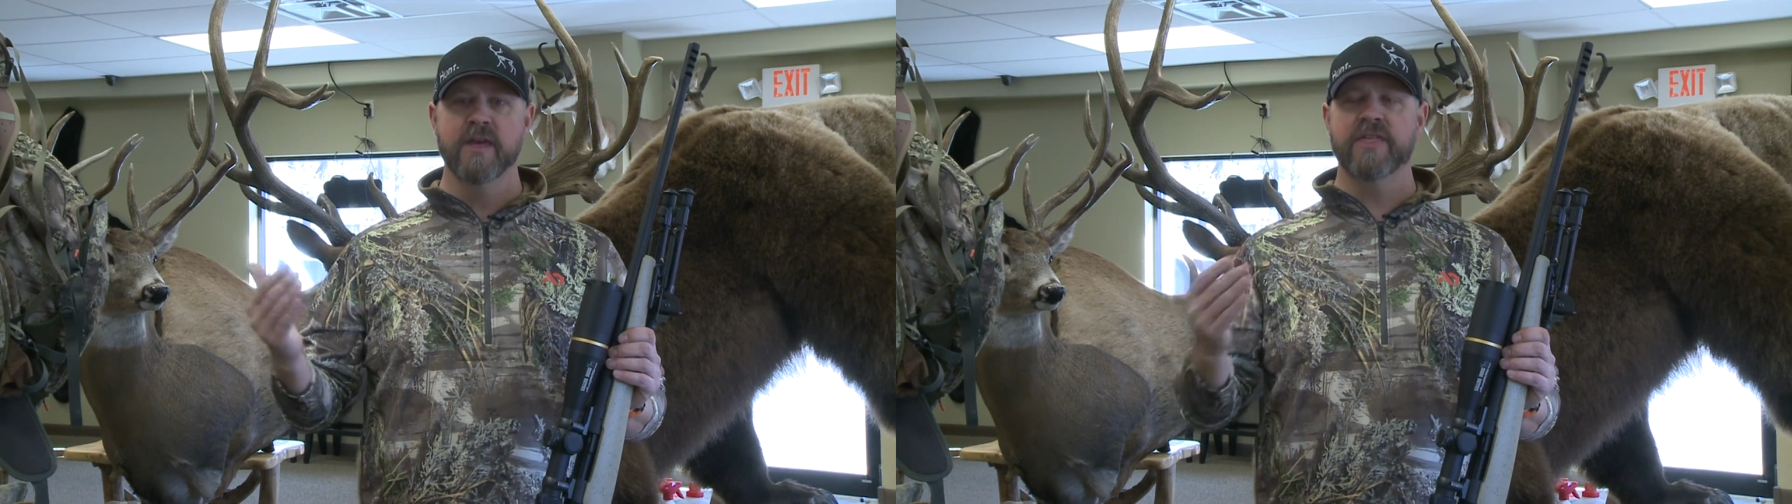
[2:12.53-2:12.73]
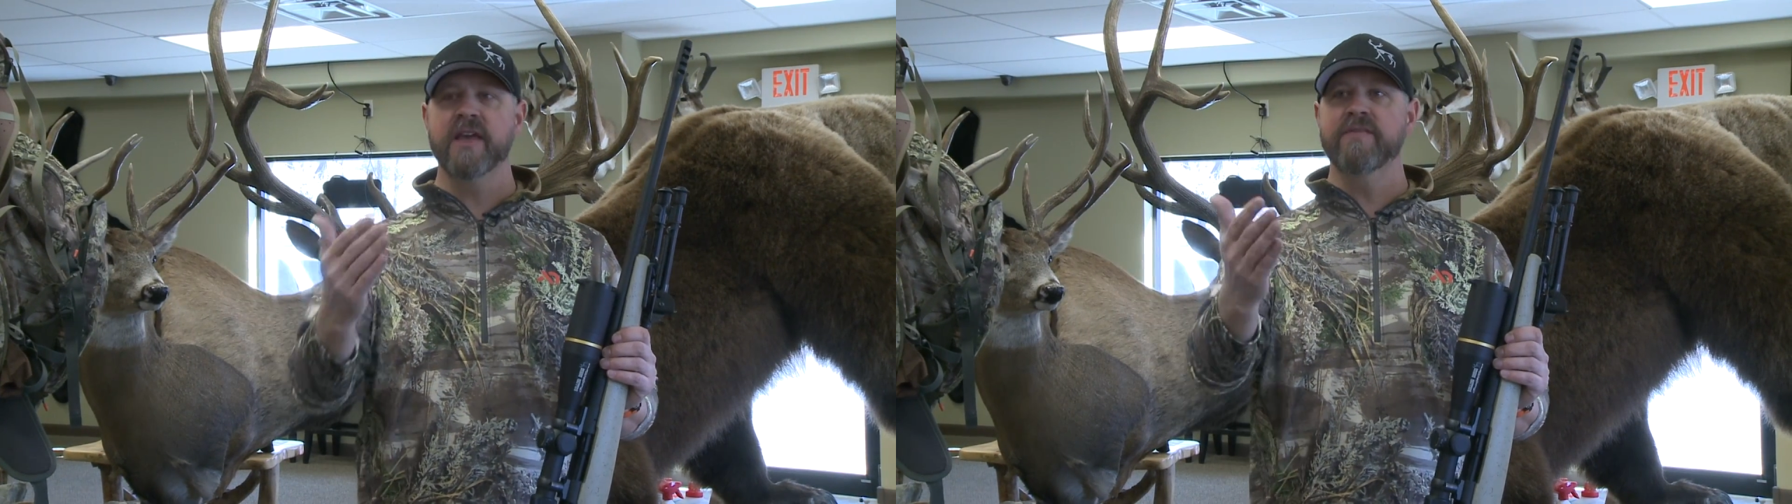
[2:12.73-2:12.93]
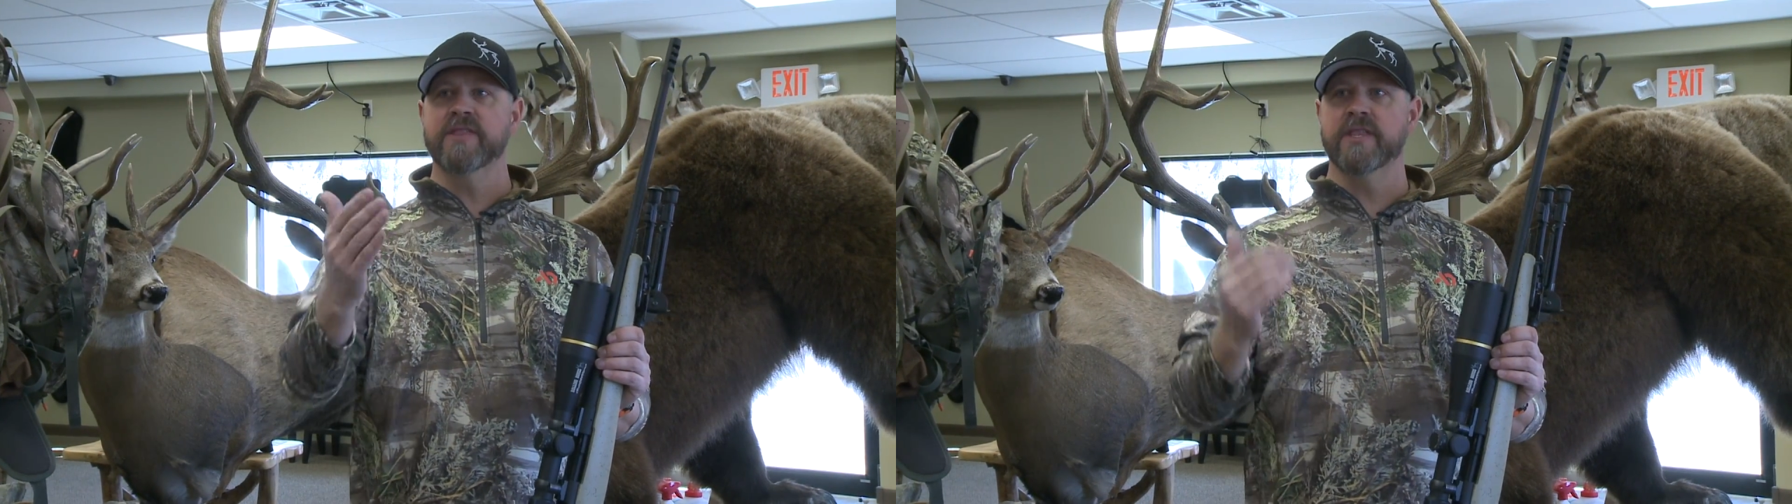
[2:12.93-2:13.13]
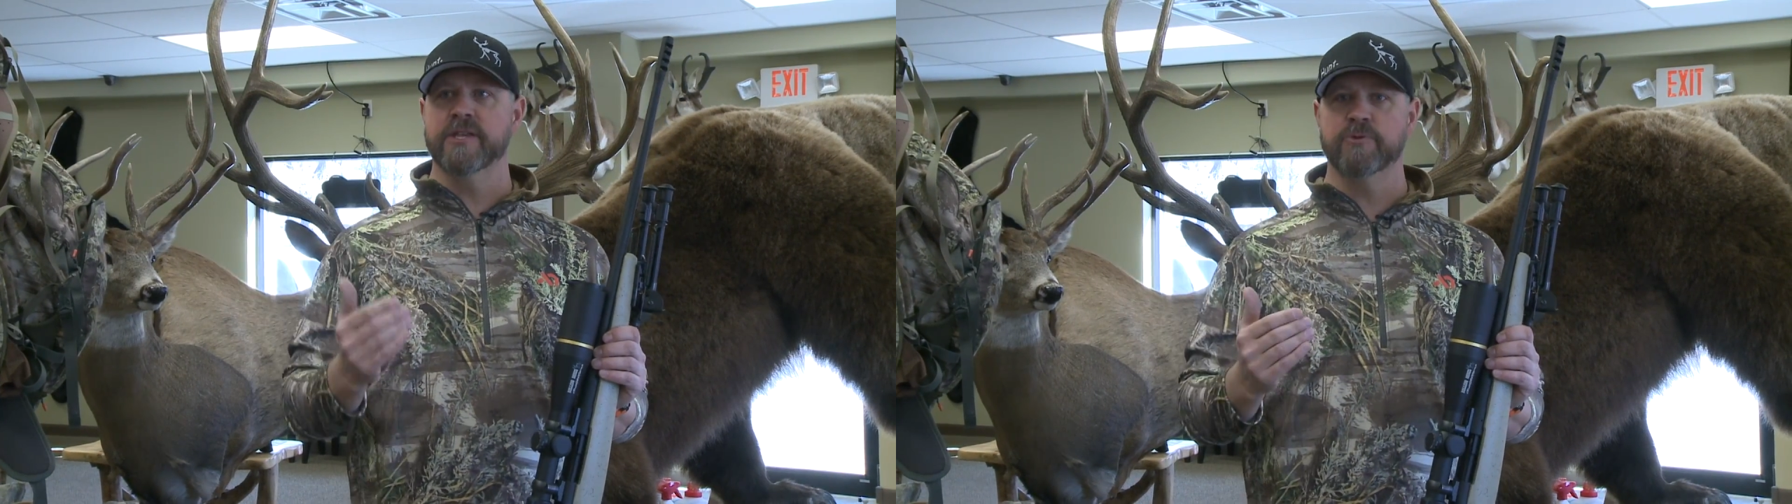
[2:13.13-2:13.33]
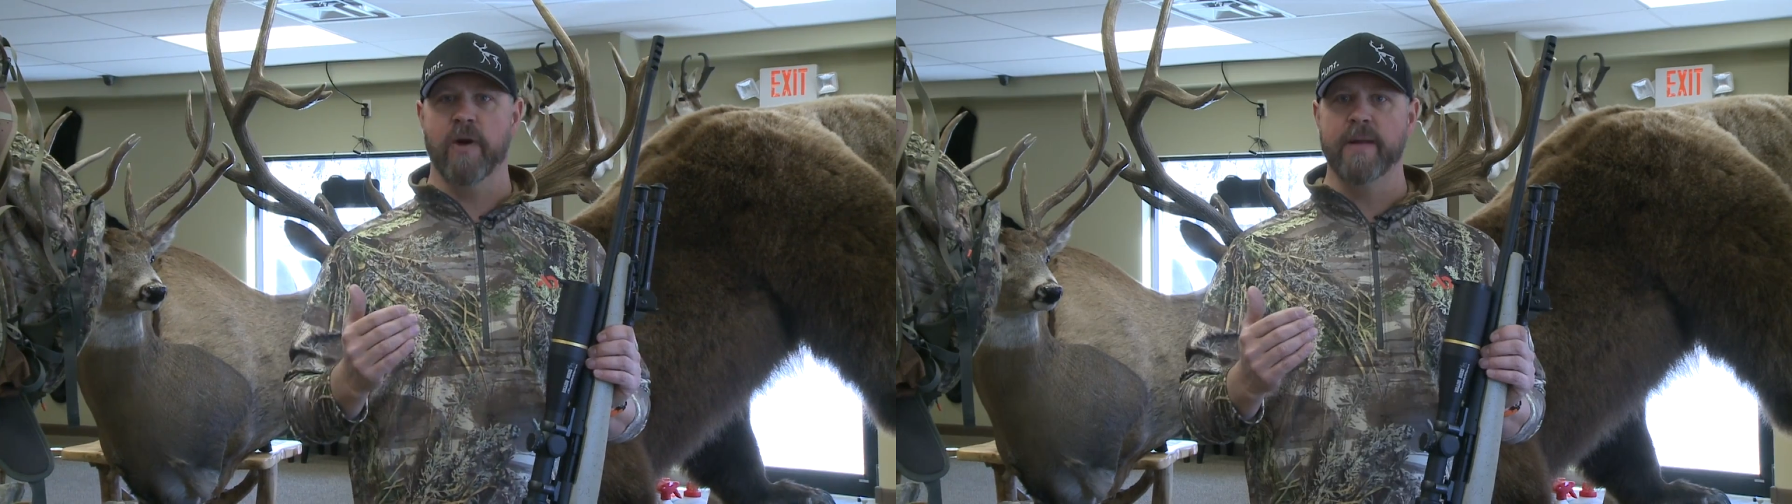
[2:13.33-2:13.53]
Think of it
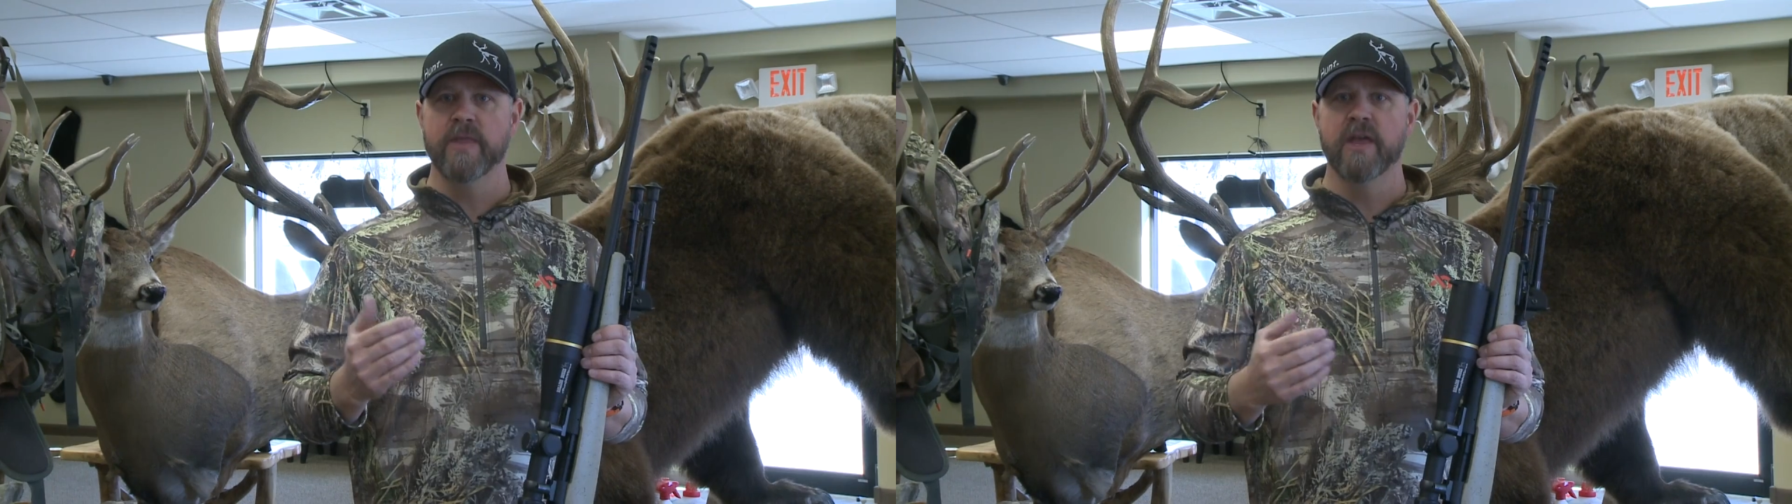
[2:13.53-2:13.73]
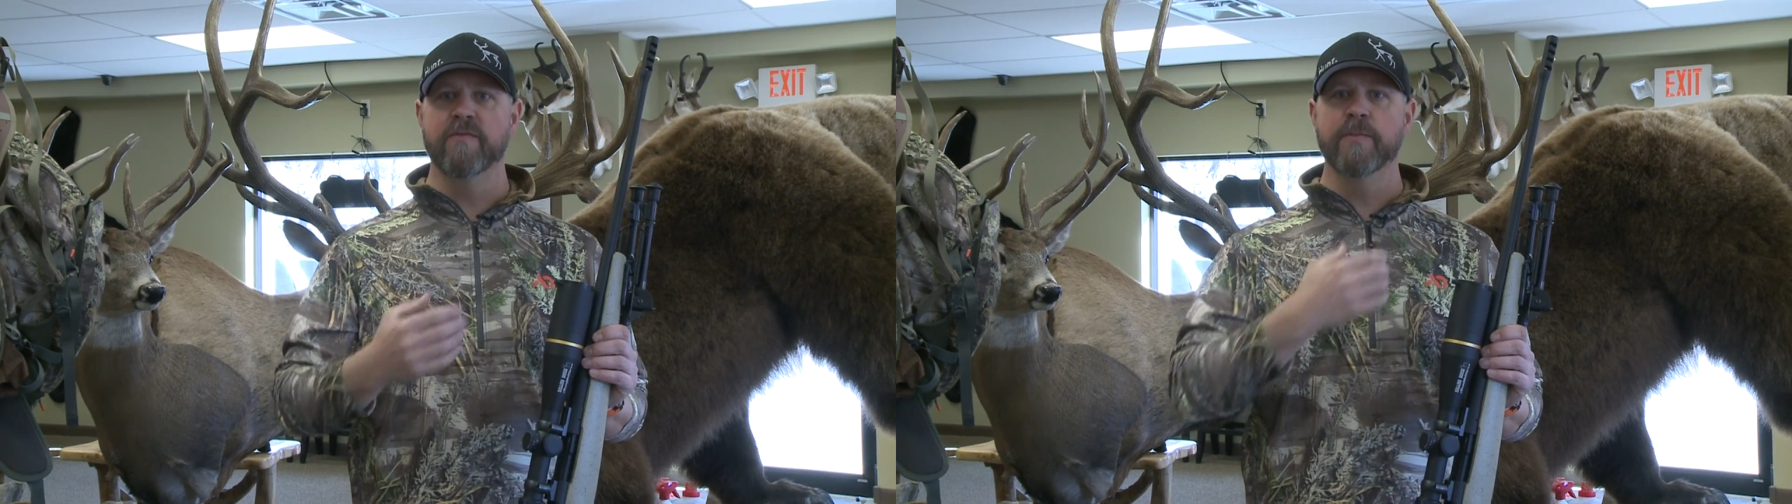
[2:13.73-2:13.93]
this way. If